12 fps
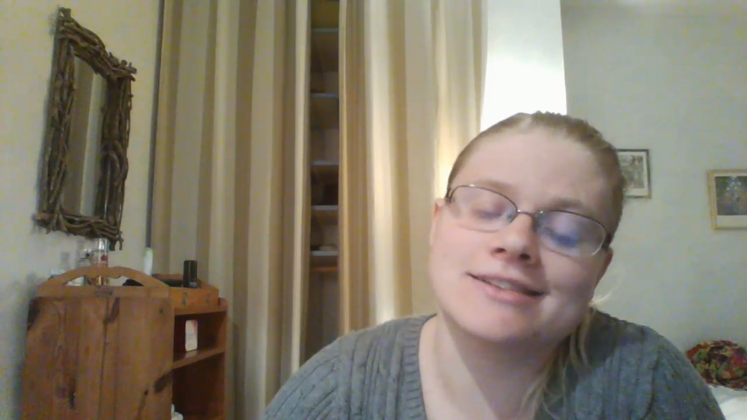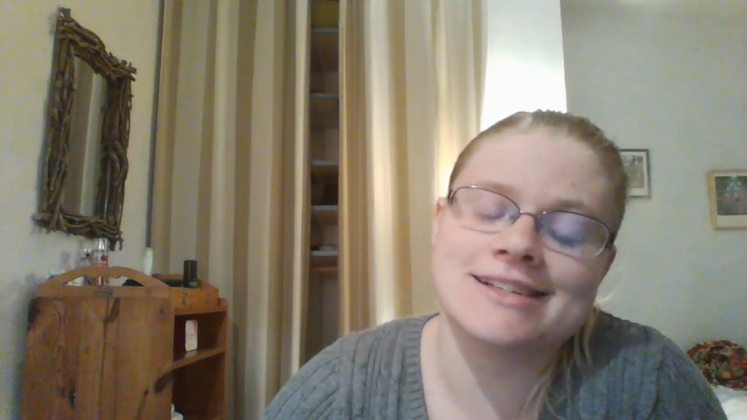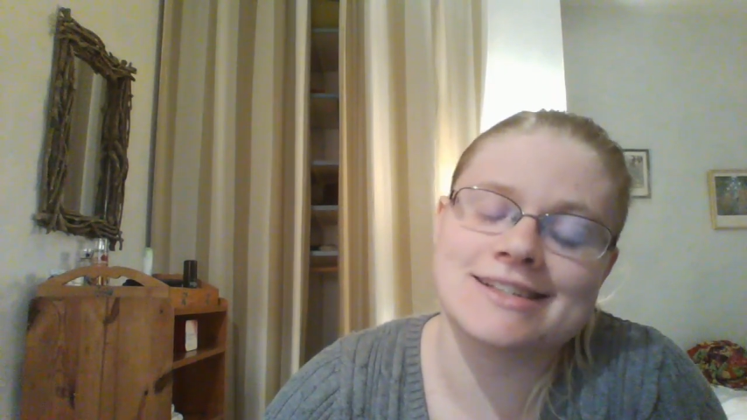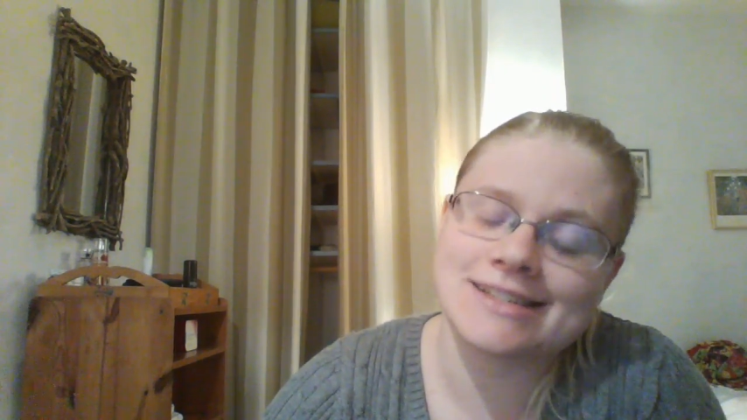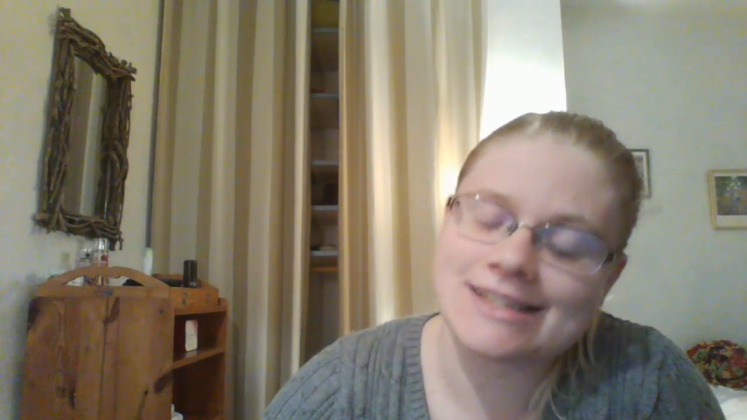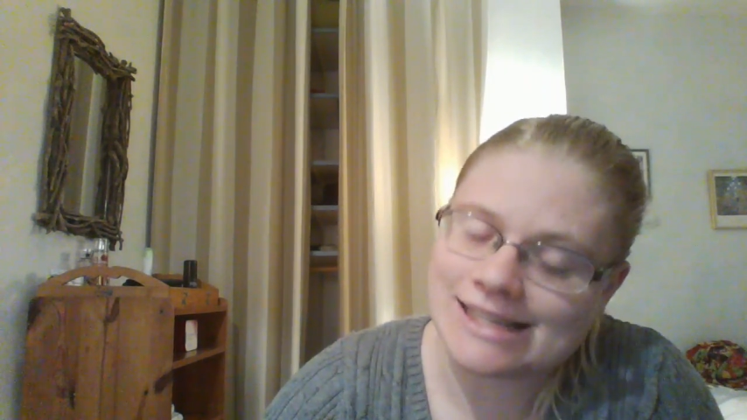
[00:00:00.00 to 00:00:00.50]
to
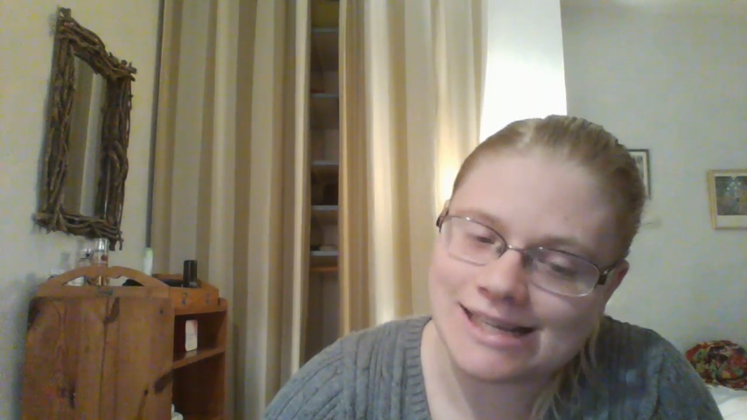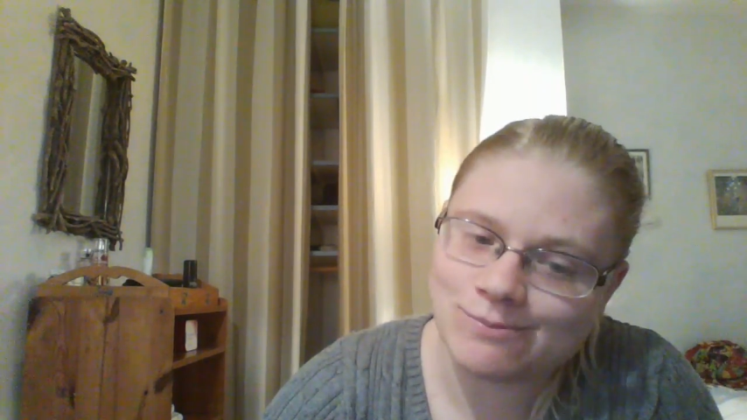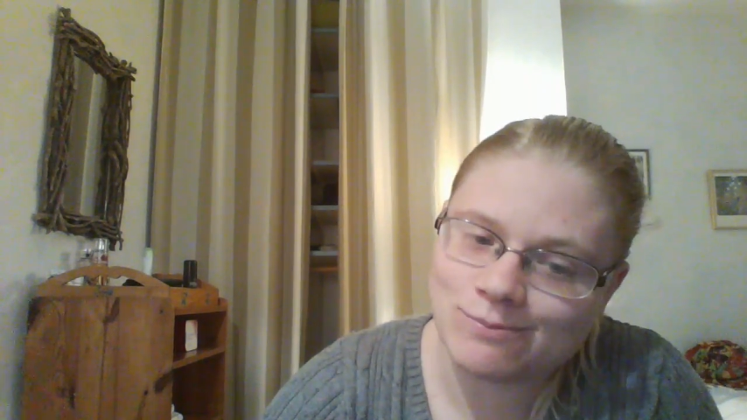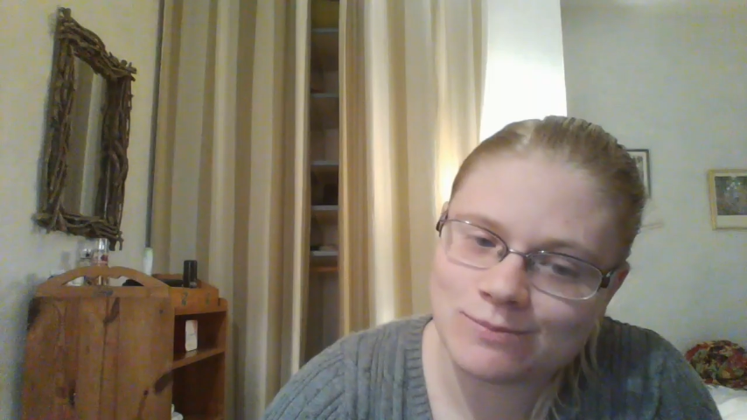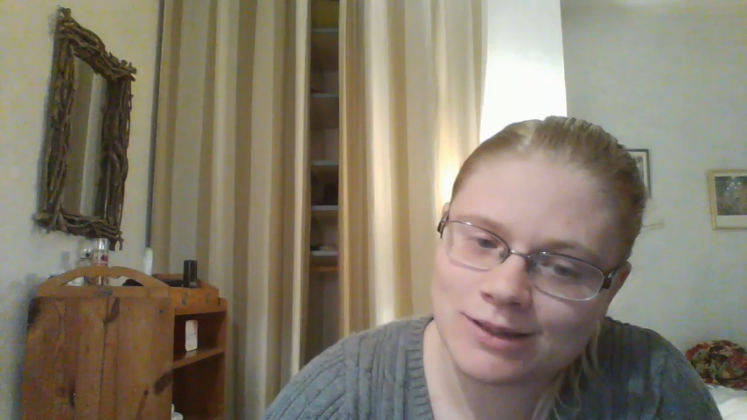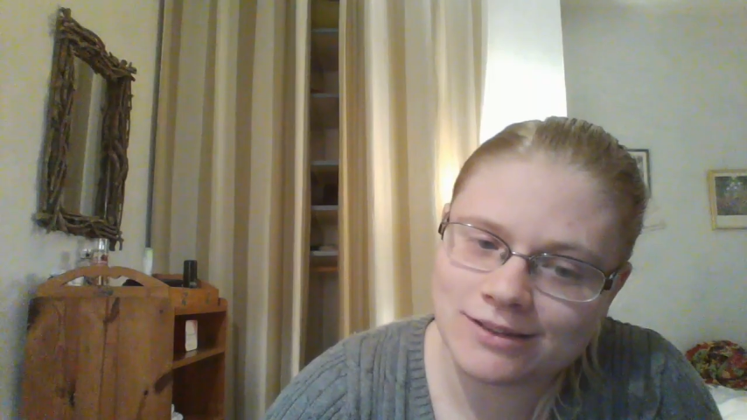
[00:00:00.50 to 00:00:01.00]
sleep.
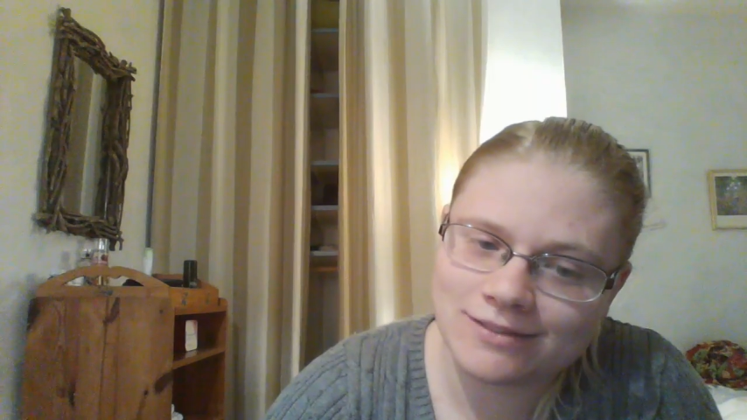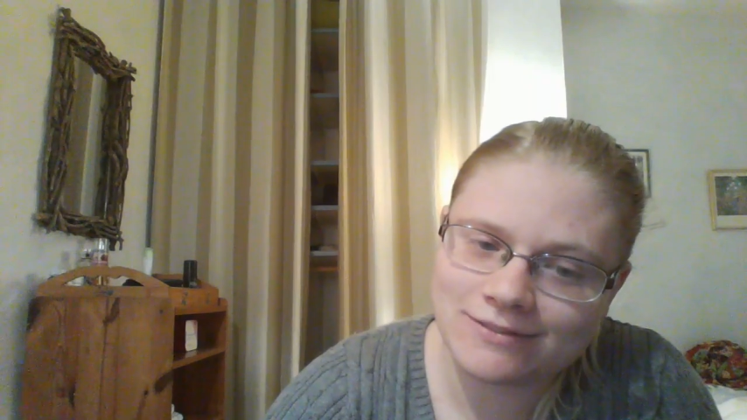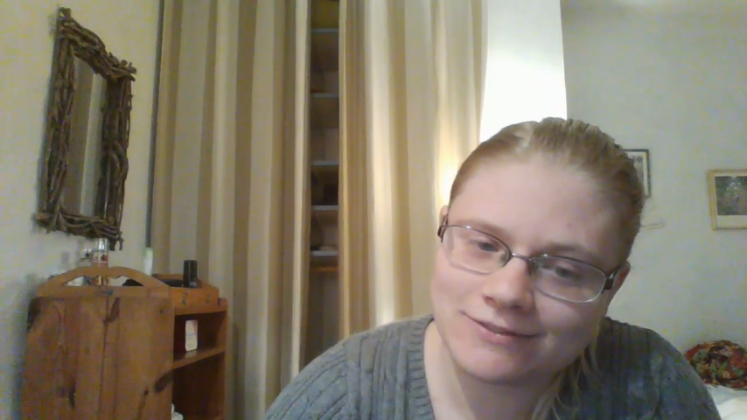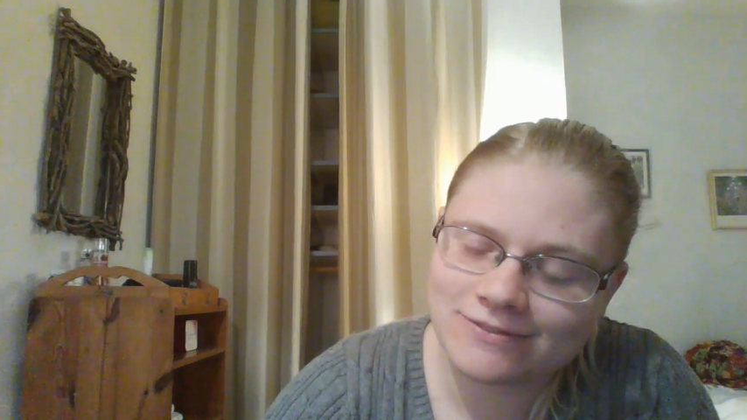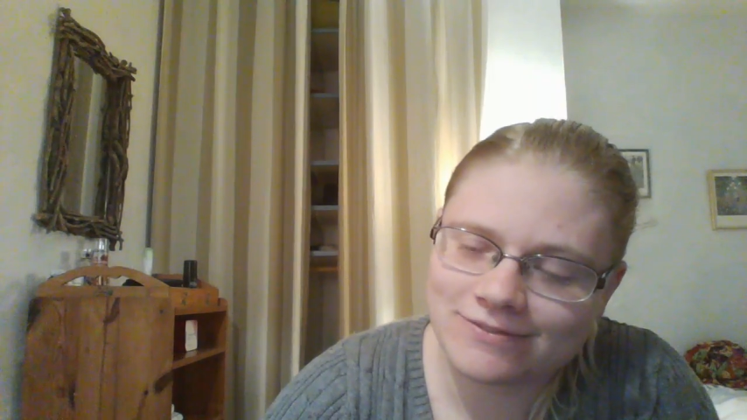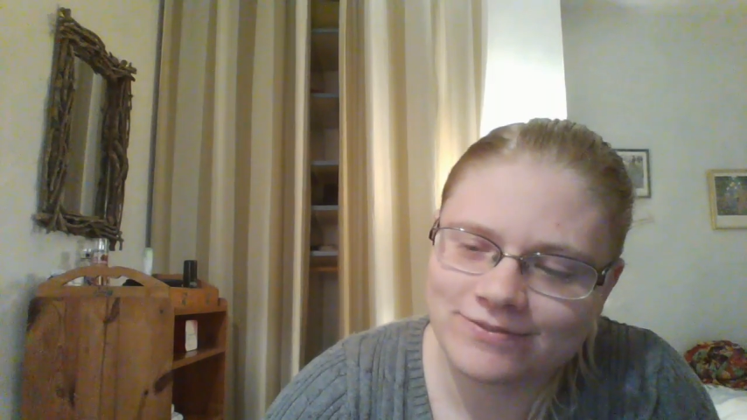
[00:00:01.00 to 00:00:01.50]

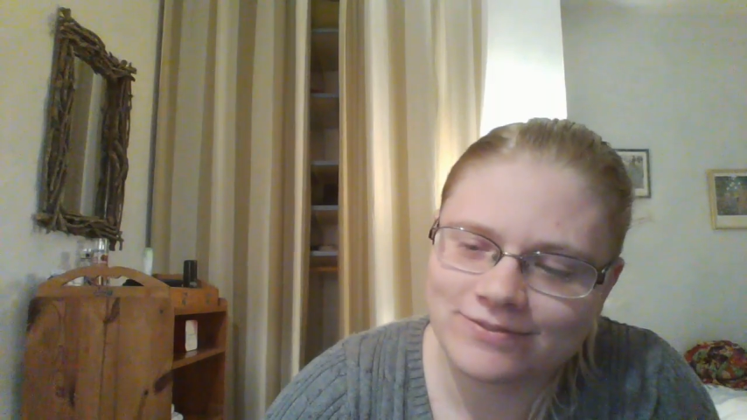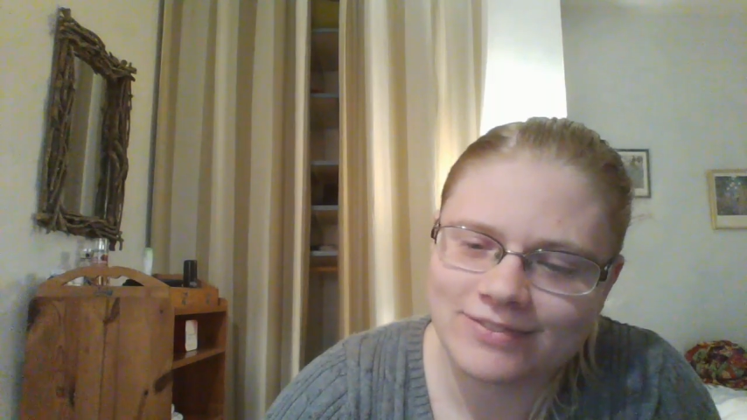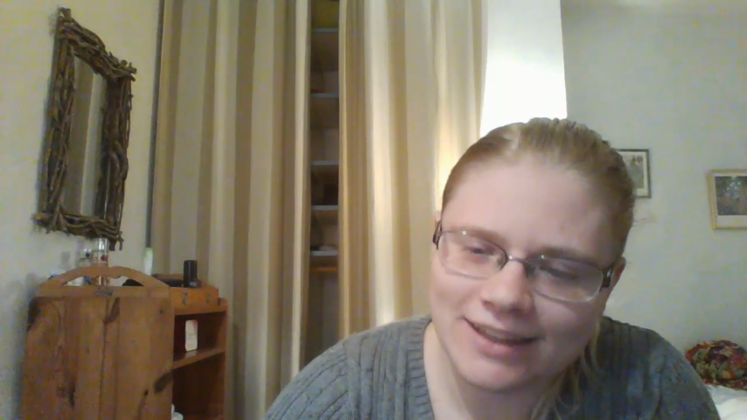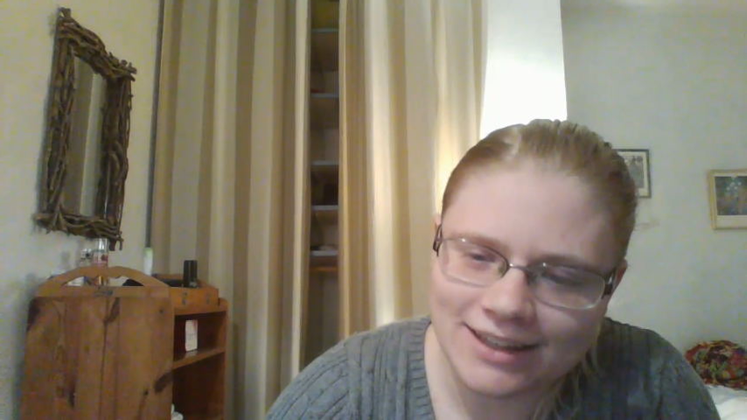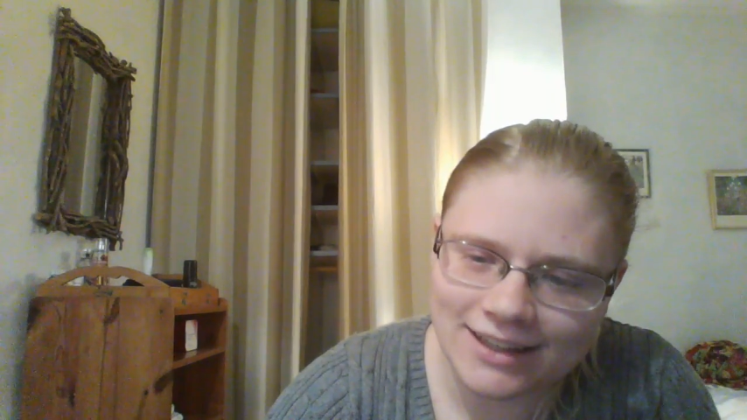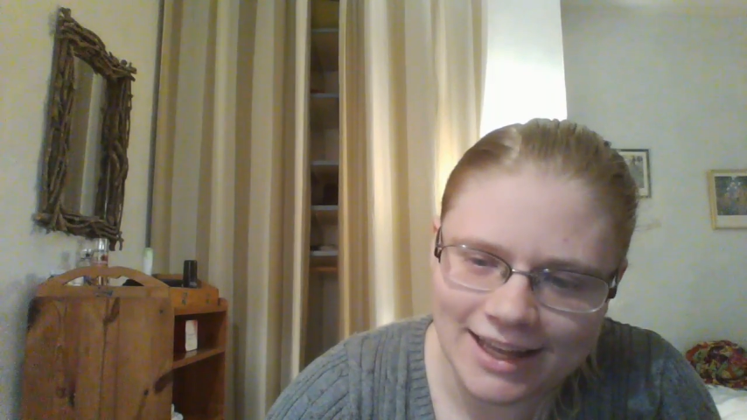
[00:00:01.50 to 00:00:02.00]

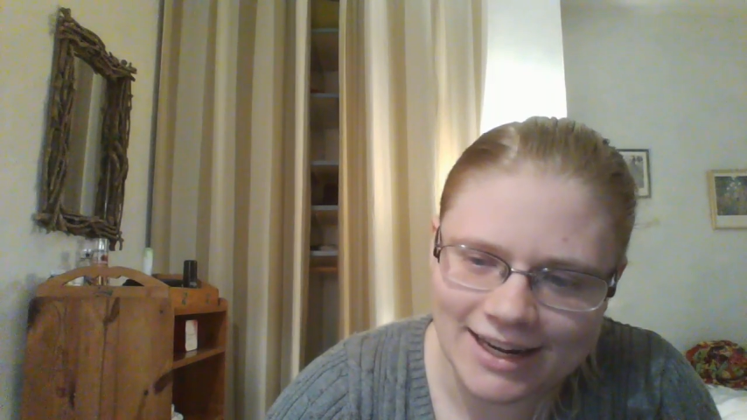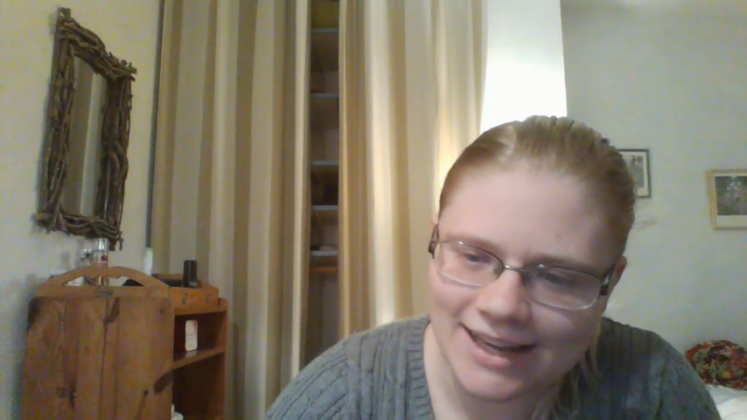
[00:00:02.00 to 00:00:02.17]
And